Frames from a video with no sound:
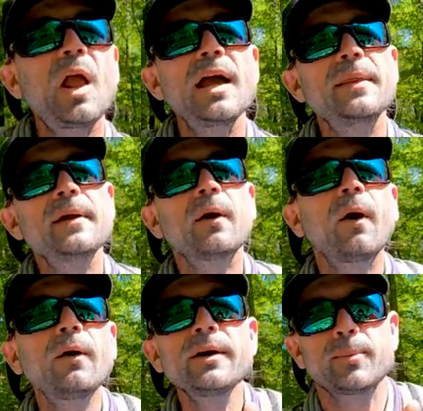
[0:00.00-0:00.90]
and they're
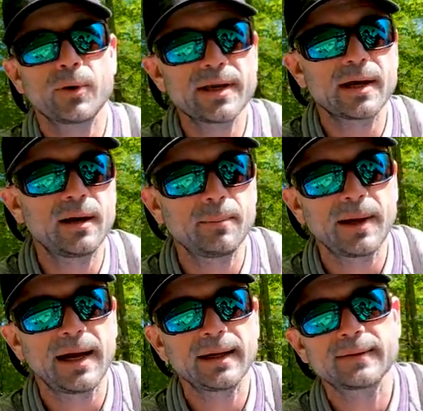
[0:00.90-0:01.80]
already pretty
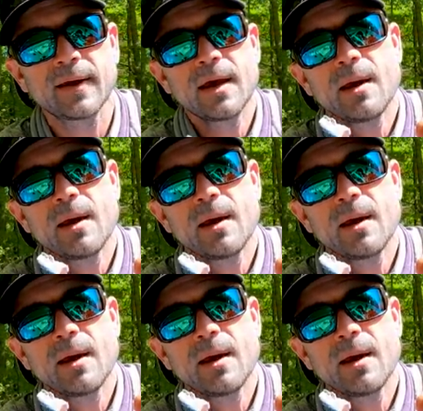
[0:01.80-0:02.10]
compact,